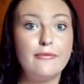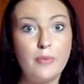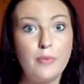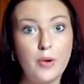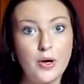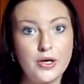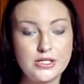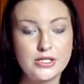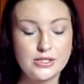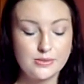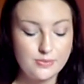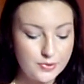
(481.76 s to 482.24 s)
if
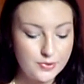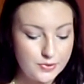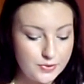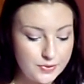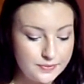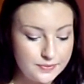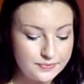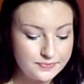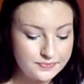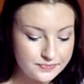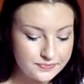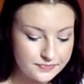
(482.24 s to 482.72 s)

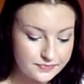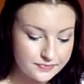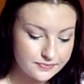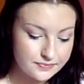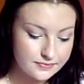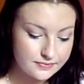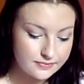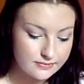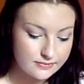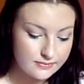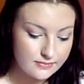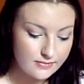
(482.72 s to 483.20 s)
possible
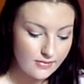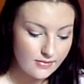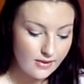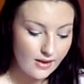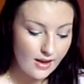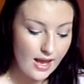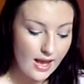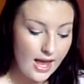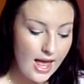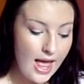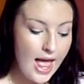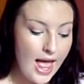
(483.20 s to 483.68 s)

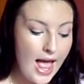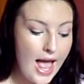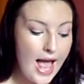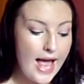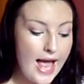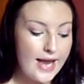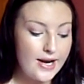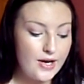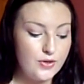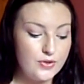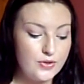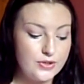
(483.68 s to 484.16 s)

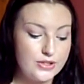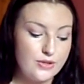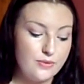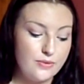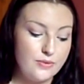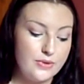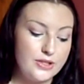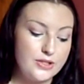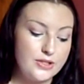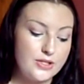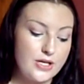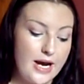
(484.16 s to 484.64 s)
and I
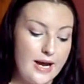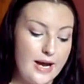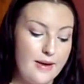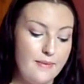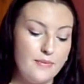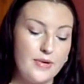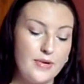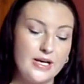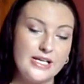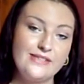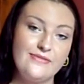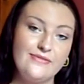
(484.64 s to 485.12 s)
also want to try
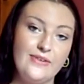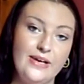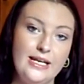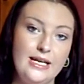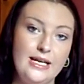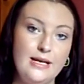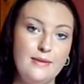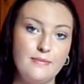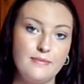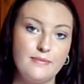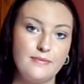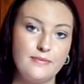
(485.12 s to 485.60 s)
and
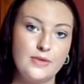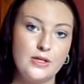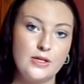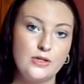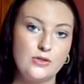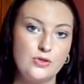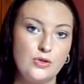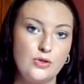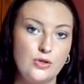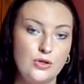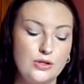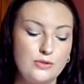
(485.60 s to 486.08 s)
breastfeed him
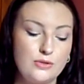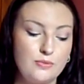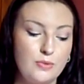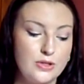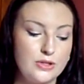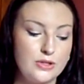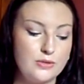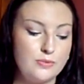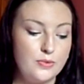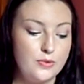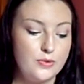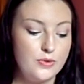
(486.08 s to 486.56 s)
as soon as
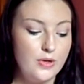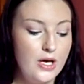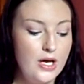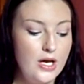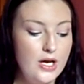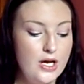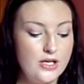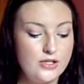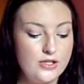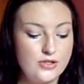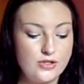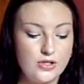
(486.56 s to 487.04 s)
possible
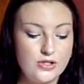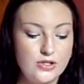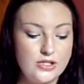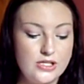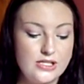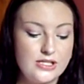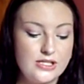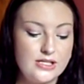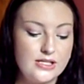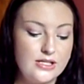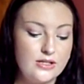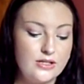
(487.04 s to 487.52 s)
so
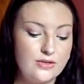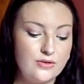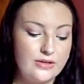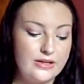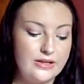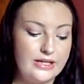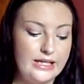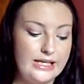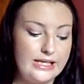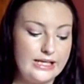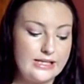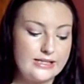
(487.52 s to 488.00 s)
just
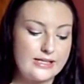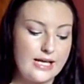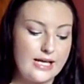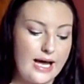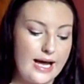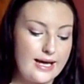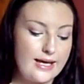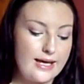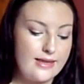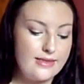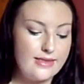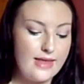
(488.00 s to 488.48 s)
little things
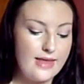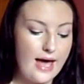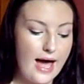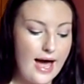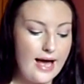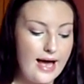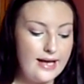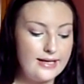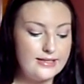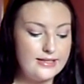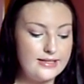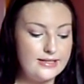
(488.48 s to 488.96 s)
like
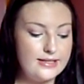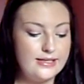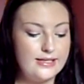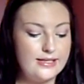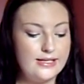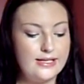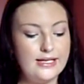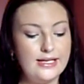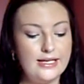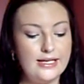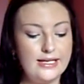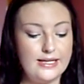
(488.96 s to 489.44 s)
that
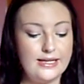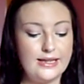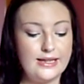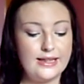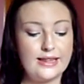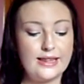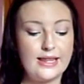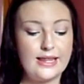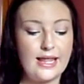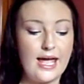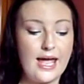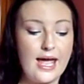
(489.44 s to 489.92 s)

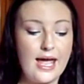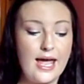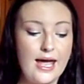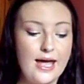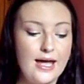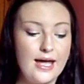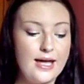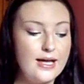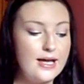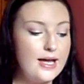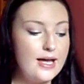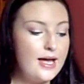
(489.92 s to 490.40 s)
in
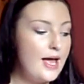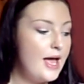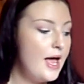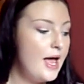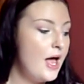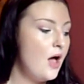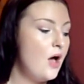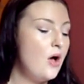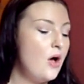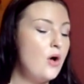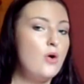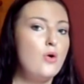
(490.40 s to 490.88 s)
there
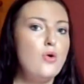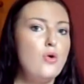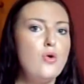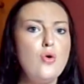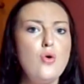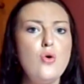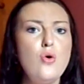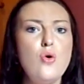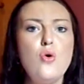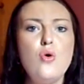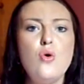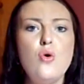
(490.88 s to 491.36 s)

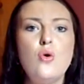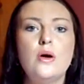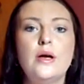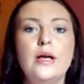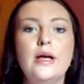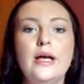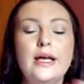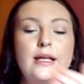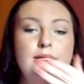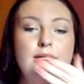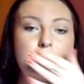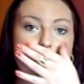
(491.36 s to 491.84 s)
Ooh,
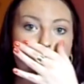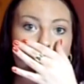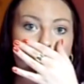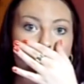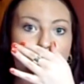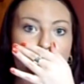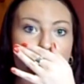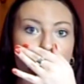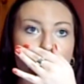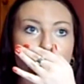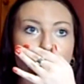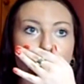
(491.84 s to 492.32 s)
it's
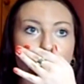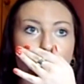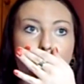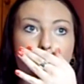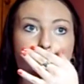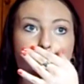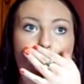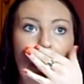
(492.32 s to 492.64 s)
um